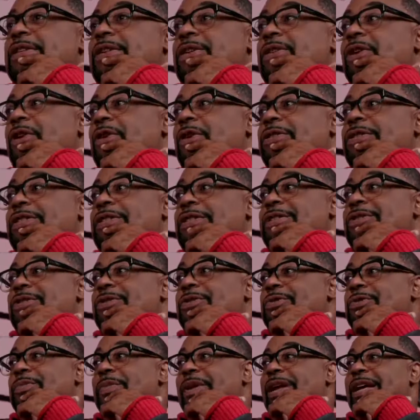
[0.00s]
was the Clark
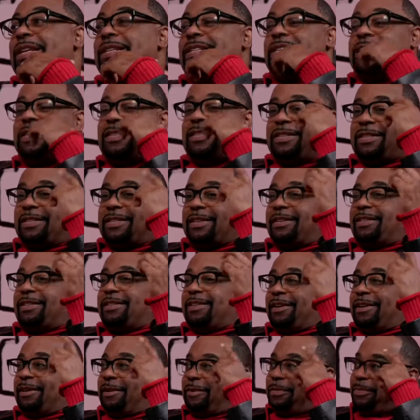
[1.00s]
sisters, but I just
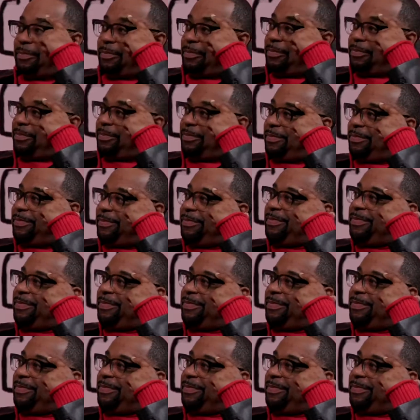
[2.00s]
did them.